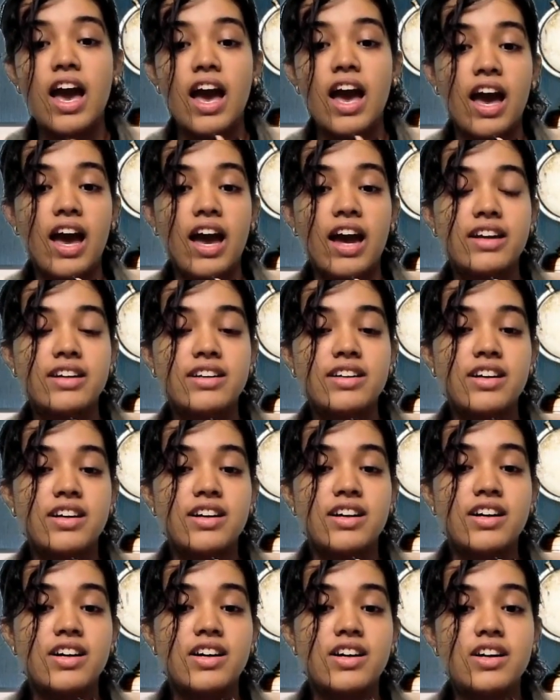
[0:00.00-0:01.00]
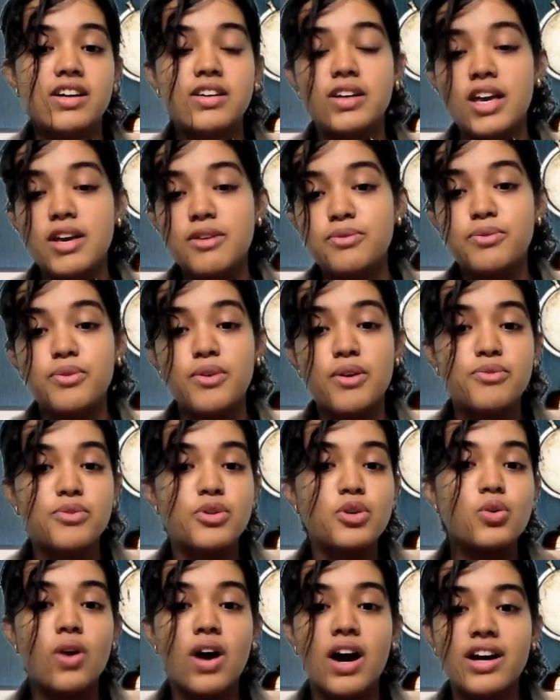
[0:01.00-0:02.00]
And if
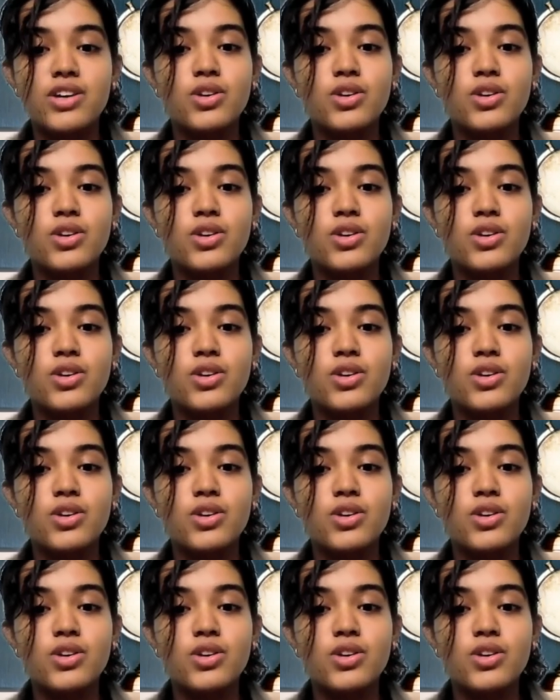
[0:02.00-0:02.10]
you are